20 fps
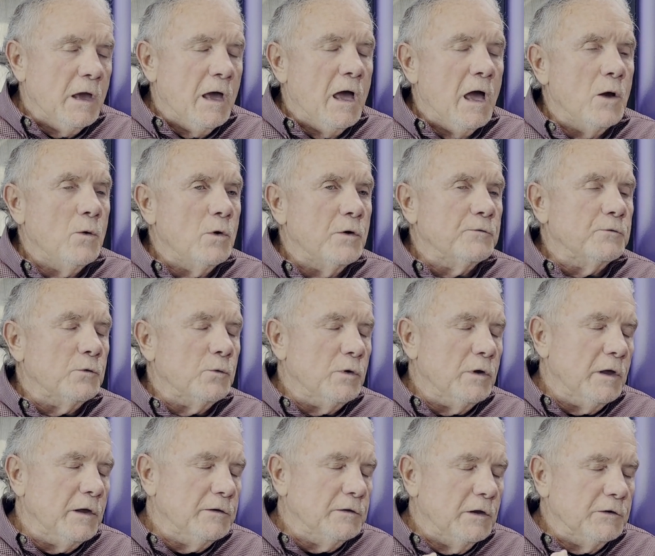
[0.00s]

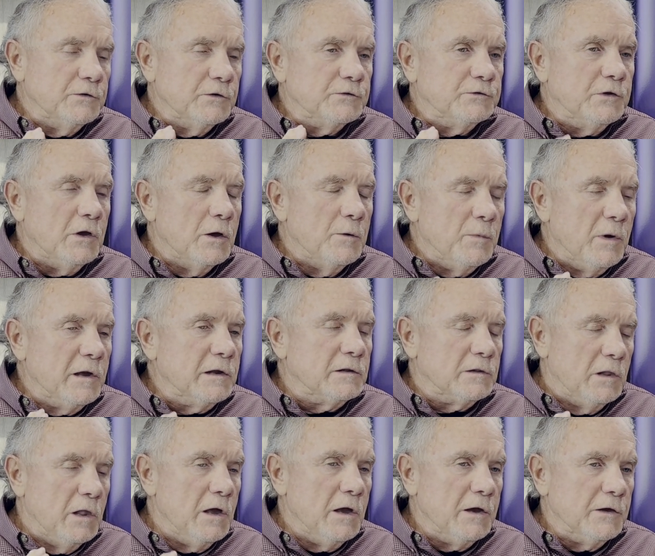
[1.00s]
however, I just tell my
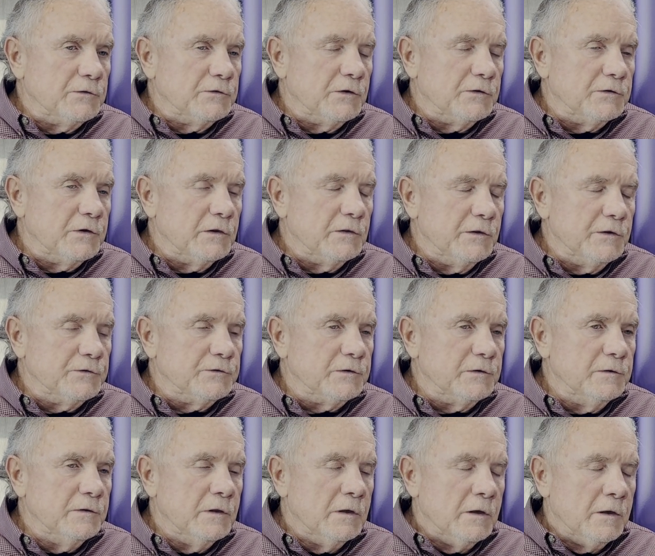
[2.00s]
clients, I say,
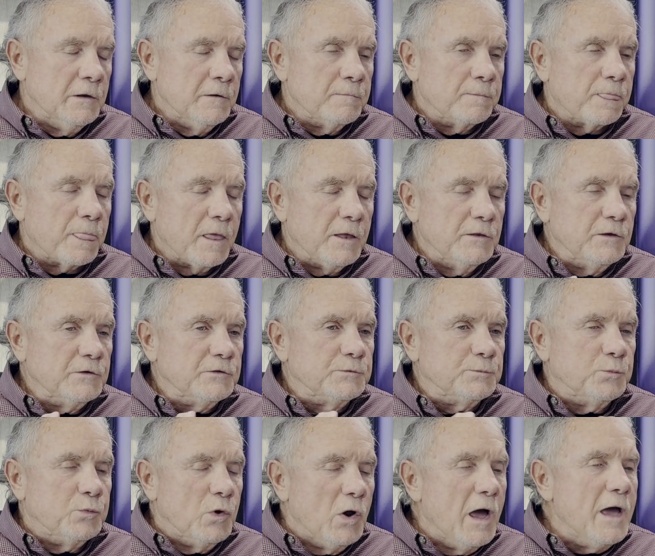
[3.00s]
listen,
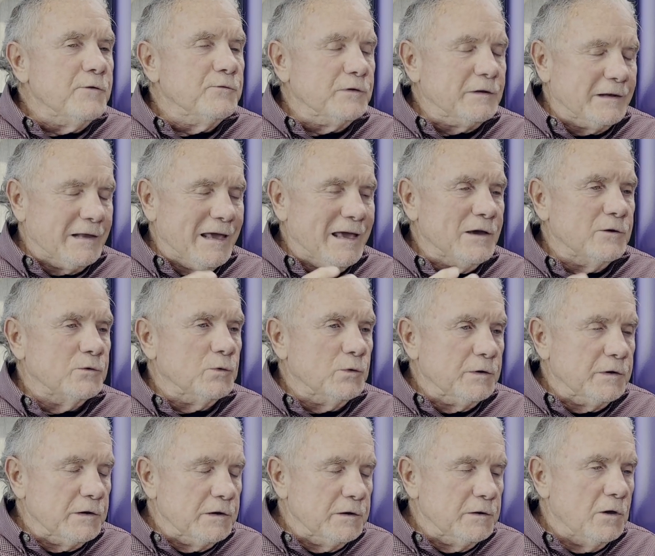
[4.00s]
this private
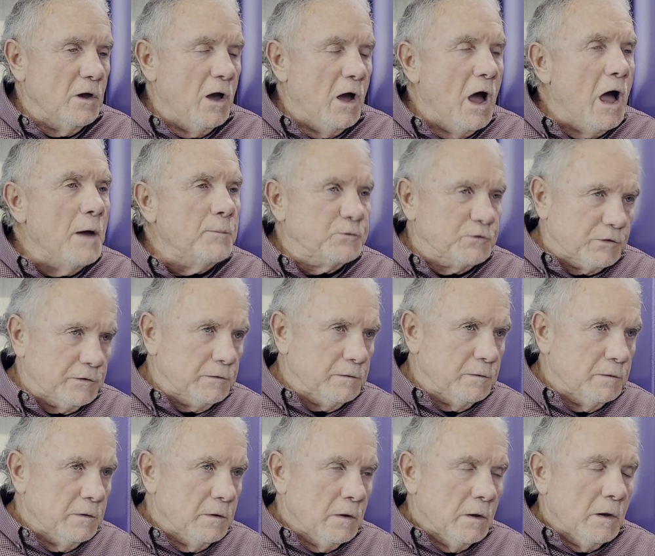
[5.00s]
equity
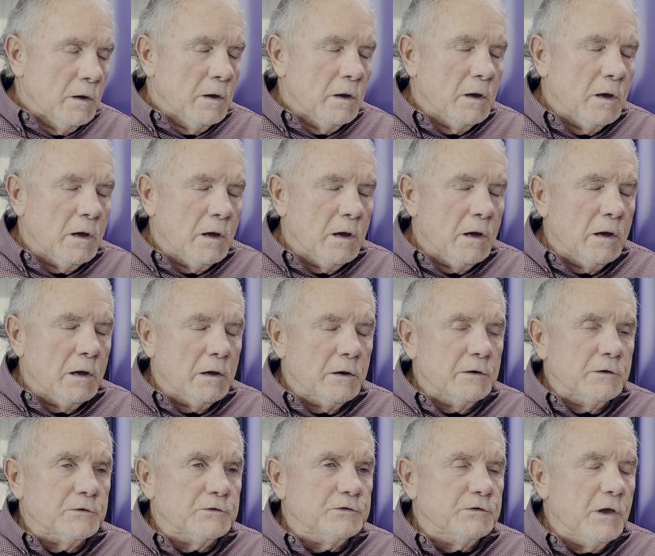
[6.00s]
option
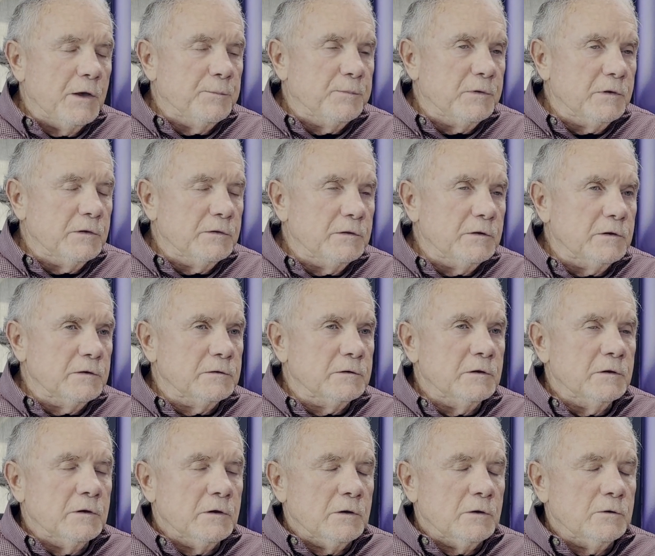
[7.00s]
is something
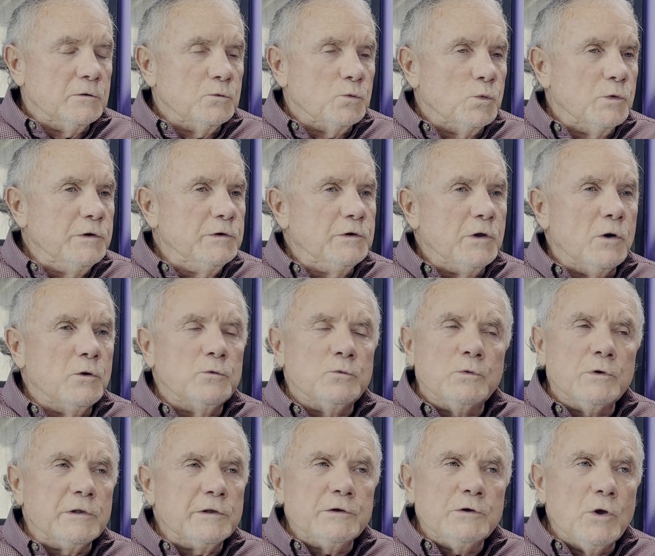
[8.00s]
that we
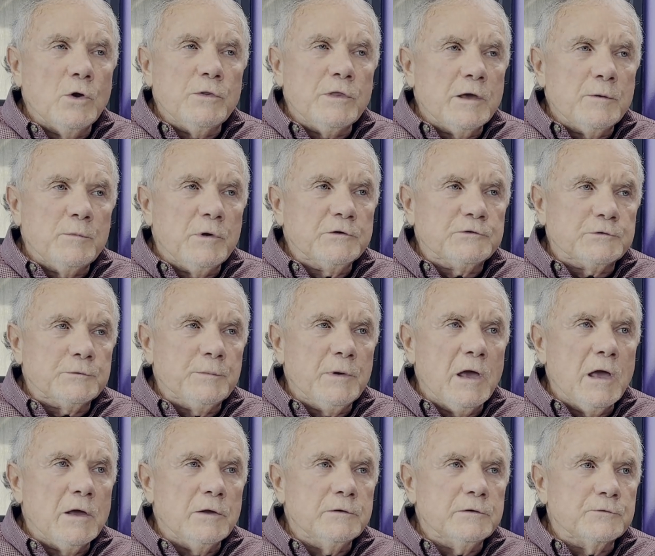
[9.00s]
don't really know that much
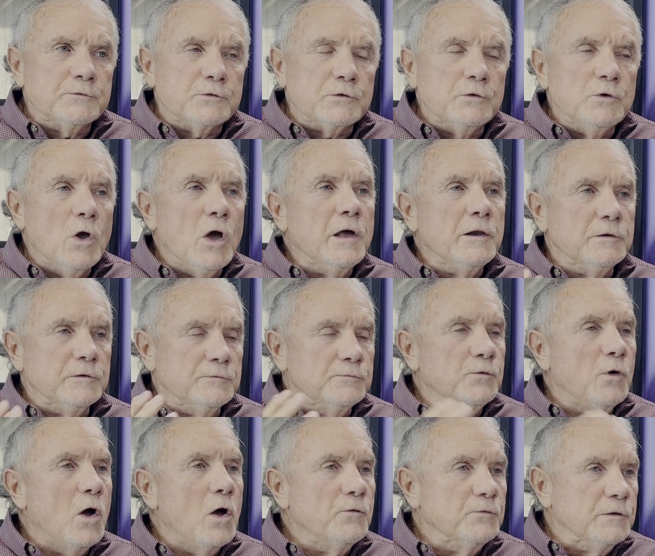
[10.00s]
about if you're not
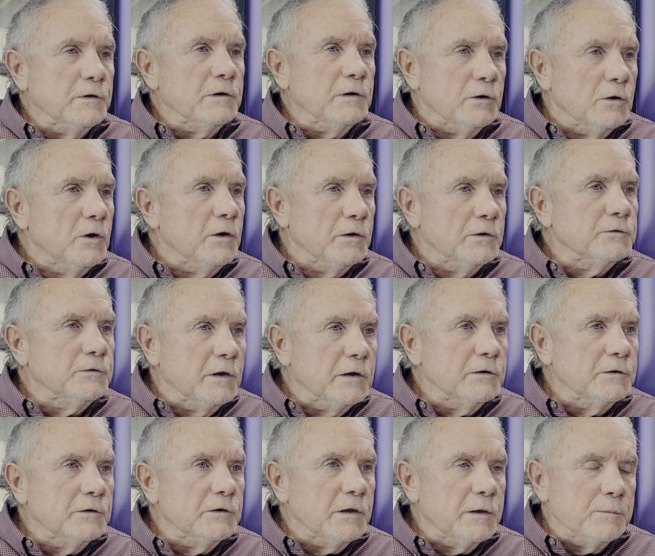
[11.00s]
involved in it on a
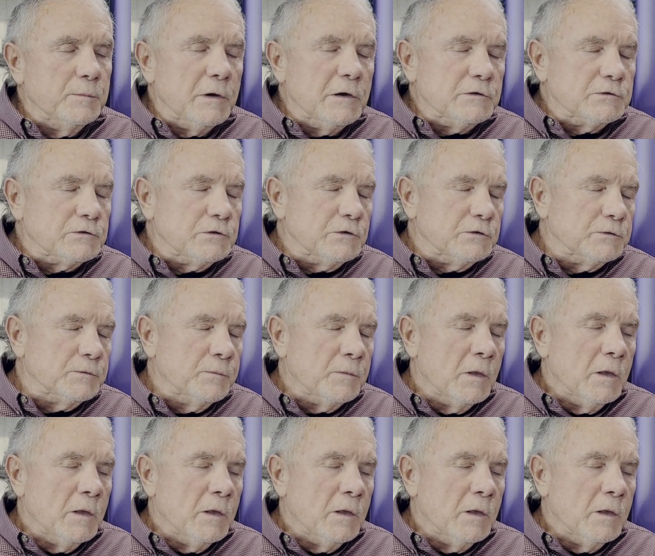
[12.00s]
day-to-day basis.